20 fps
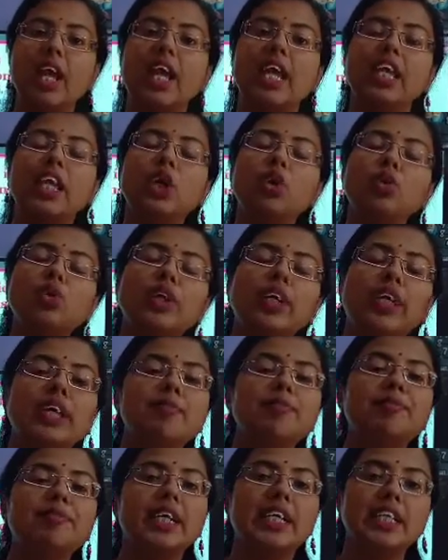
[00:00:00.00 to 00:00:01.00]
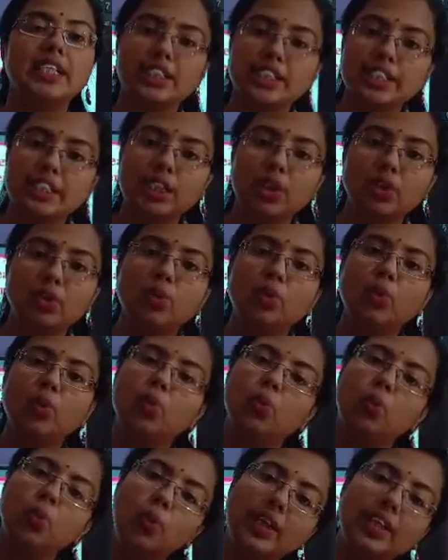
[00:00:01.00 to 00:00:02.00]
You keep continue
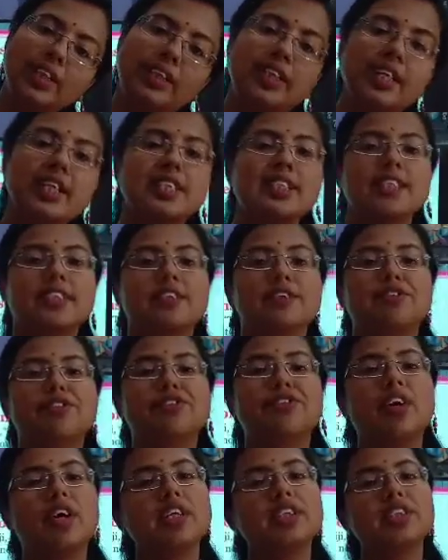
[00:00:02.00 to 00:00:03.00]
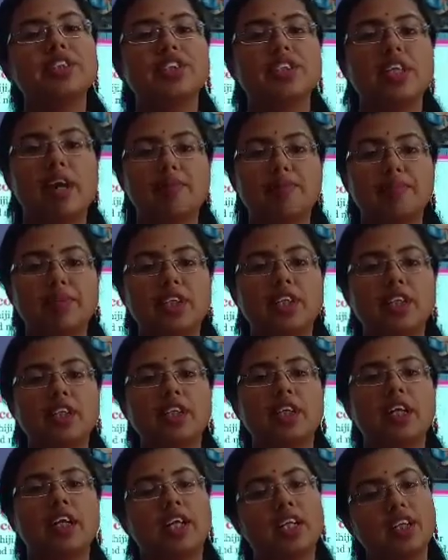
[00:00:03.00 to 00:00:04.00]
with this first chapter,
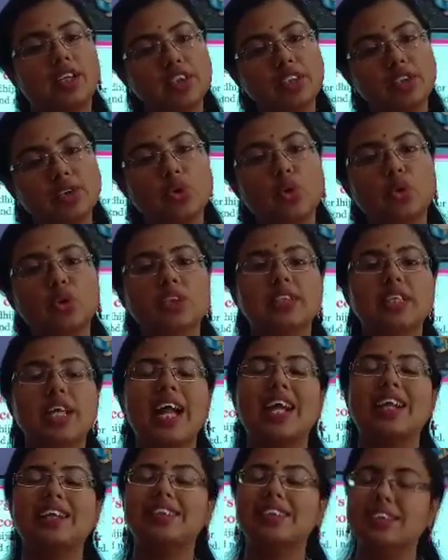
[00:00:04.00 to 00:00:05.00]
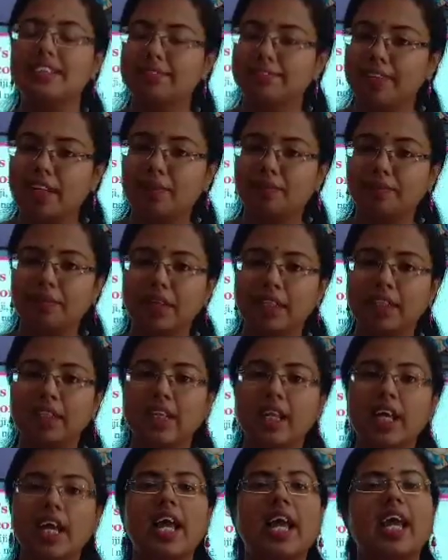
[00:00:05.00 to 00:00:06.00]
resource and development.
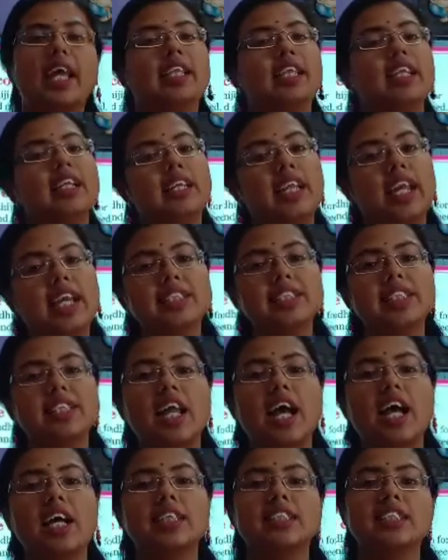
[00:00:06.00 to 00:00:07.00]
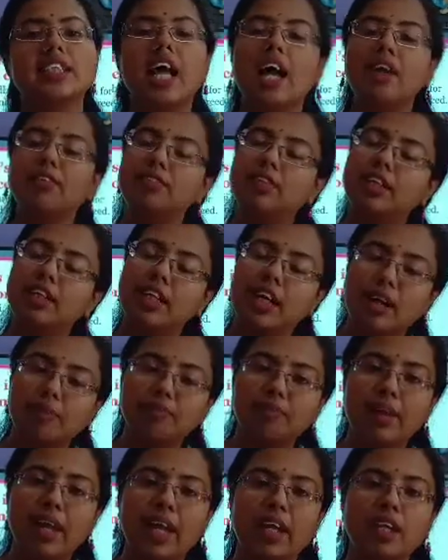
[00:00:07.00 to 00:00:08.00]
In the next class, I will come
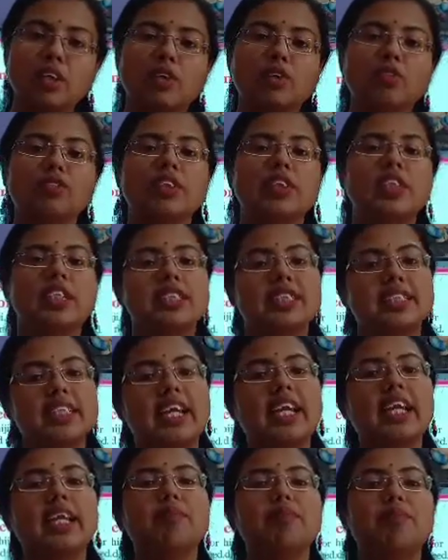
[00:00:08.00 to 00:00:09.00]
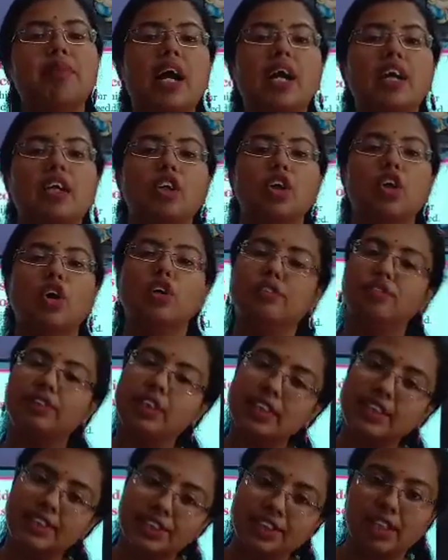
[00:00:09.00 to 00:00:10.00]
back with the second part of
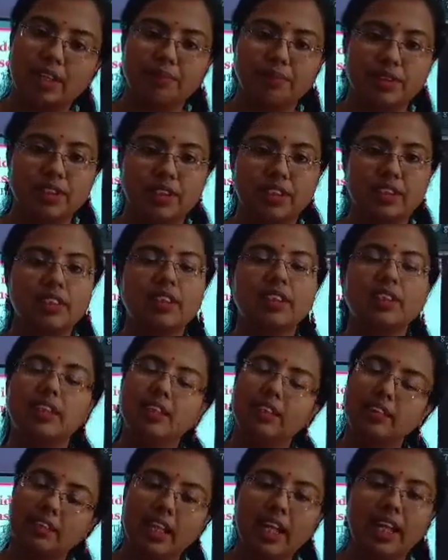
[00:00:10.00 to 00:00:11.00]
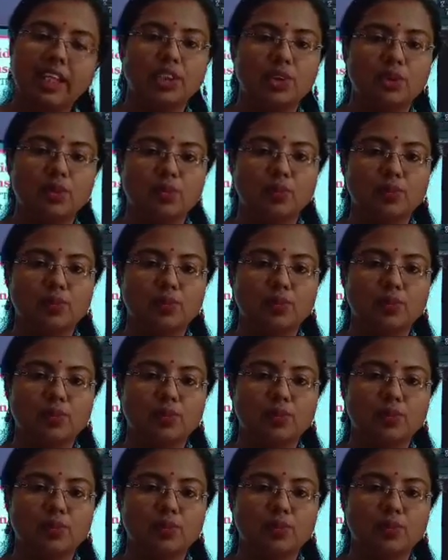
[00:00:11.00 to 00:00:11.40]
this chapter. Thank you.